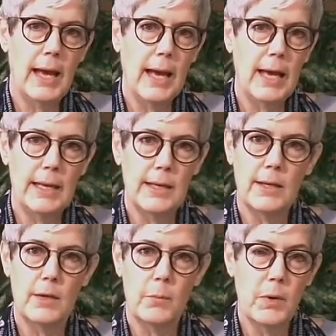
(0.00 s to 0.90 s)
and
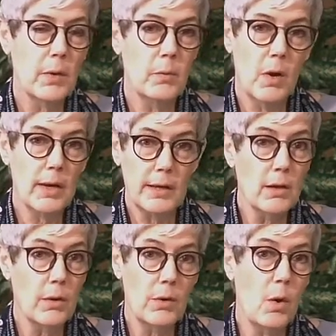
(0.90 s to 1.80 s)
we are walking
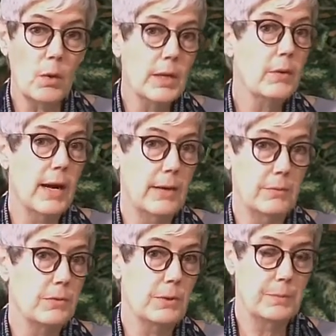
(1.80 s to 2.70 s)
on holy ground.